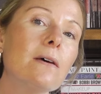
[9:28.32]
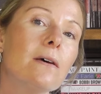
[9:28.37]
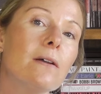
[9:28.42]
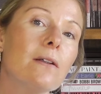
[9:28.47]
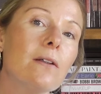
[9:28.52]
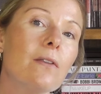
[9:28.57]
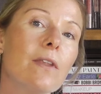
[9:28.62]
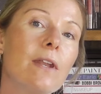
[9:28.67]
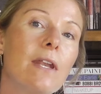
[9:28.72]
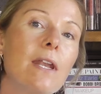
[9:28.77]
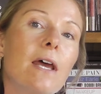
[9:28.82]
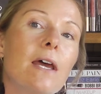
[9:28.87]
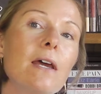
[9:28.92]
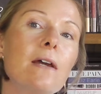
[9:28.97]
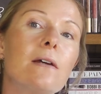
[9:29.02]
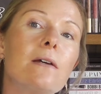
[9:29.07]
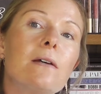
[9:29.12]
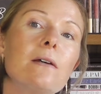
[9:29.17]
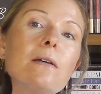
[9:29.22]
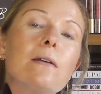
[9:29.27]
on the
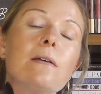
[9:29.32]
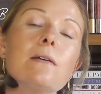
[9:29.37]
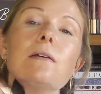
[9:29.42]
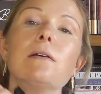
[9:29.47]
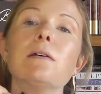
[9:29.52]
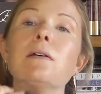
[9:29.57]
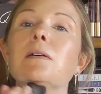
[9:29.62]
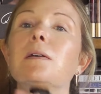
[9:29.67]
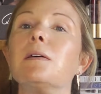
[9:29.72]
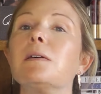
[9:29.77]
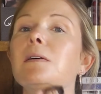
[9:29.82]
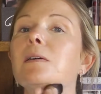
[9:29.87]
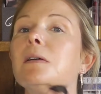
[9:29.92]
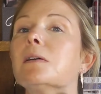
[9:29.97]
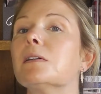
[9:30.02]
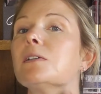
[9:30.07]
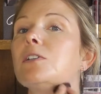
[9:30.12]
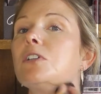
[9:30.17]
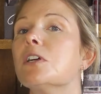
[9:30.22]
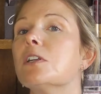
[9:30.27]
neck.
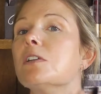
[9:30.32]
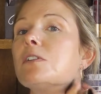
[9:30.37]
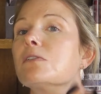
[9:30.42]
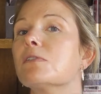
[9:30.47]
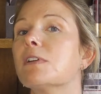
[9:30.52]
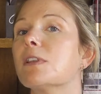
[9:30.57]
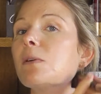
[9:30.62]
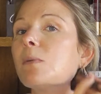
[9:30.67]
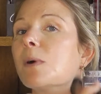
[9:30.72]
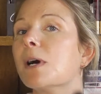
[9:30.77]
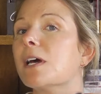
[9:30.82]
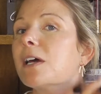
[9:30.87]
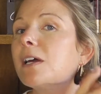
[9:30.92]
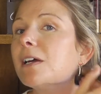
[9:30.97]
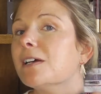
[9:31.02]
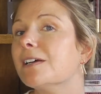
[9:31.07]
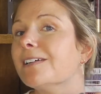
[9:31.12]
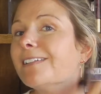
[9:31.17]
Chins are in the way.